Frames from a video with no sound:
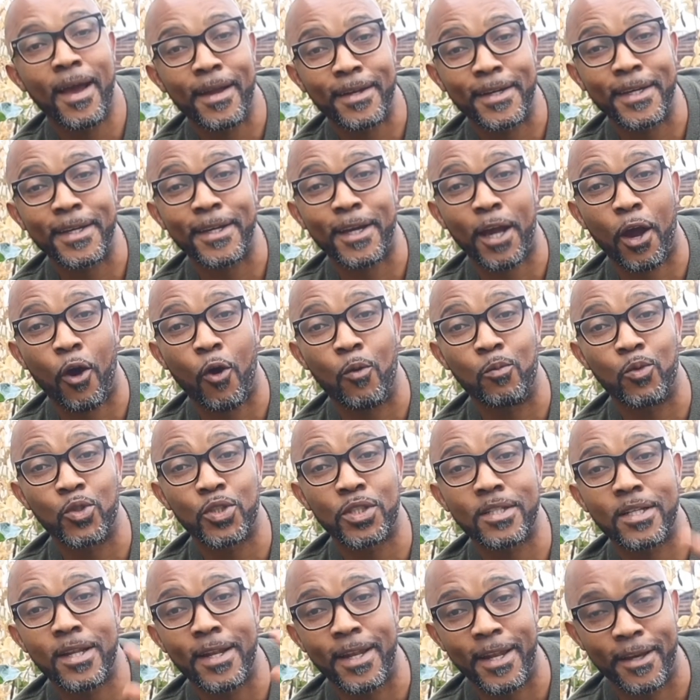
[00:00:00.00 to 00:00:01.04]
I think I
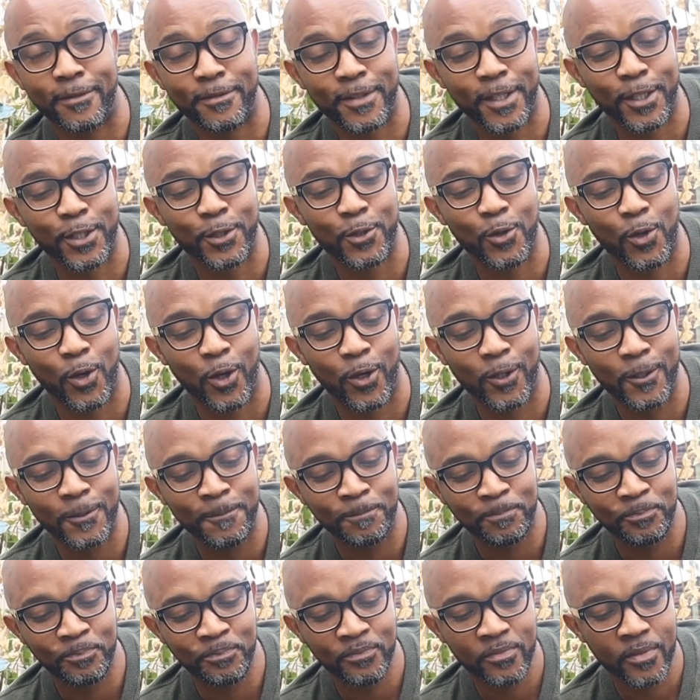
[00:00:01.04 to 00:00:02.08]
almost left it too long,
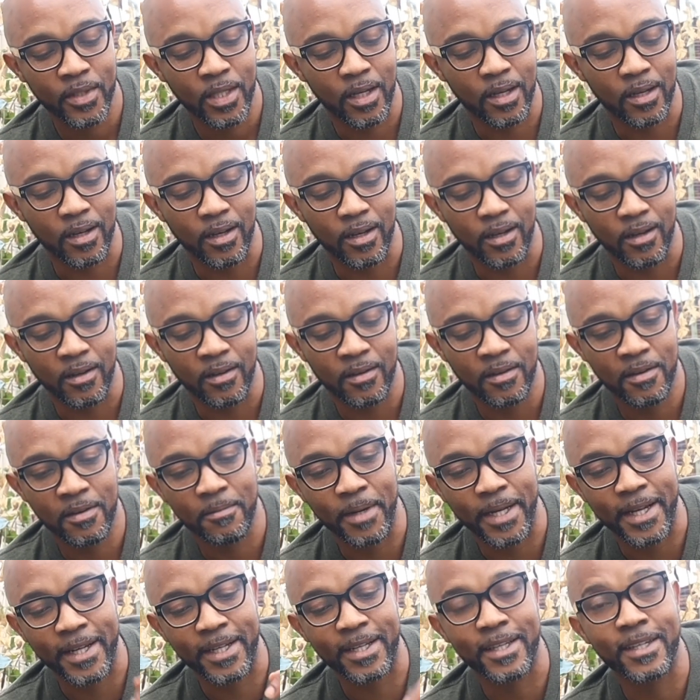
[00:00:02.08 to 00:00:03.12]

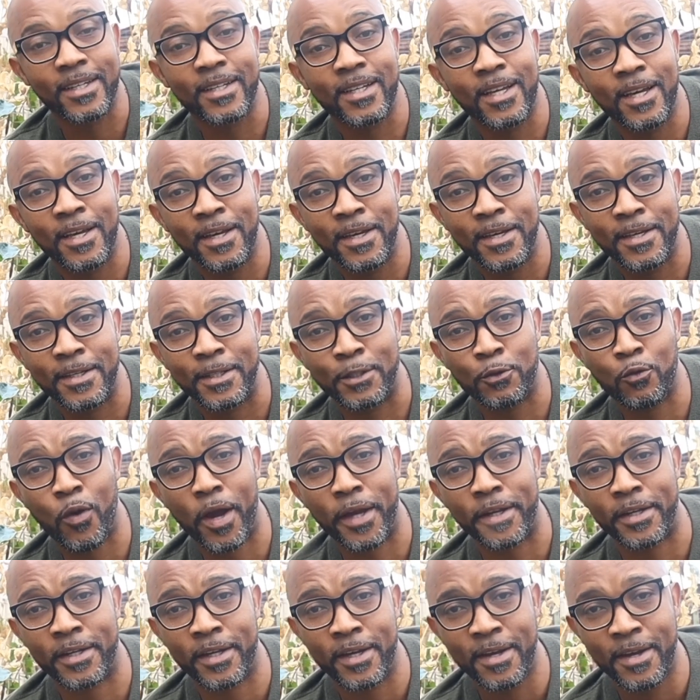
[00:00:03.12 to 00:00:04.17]
but I think it's
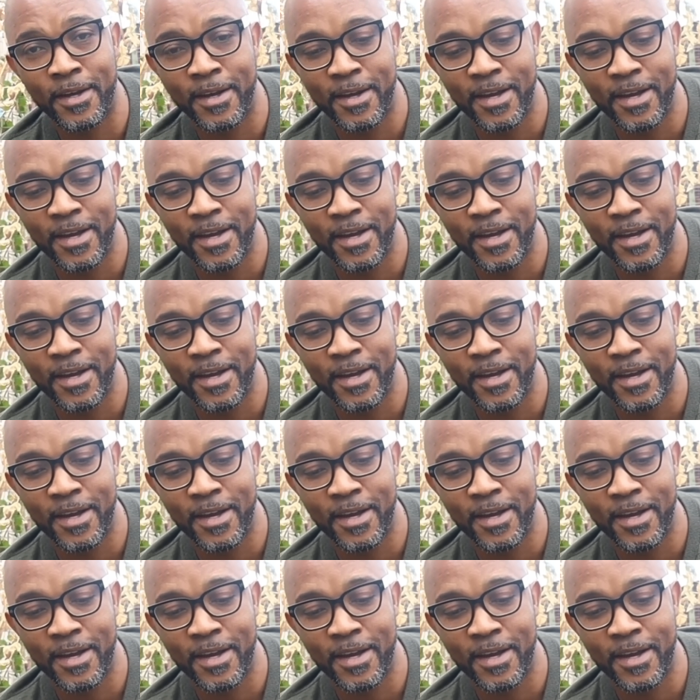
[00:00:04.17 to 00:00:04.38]
quite